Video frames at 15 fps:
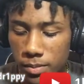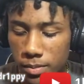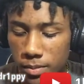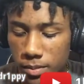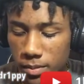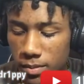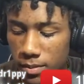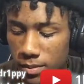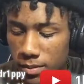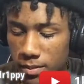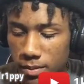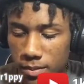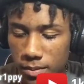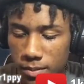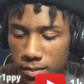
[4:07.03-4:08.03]

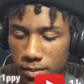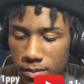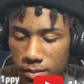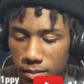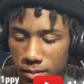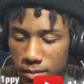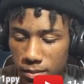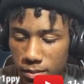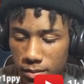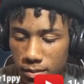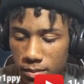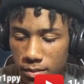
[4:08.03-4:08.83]
Nothing is said.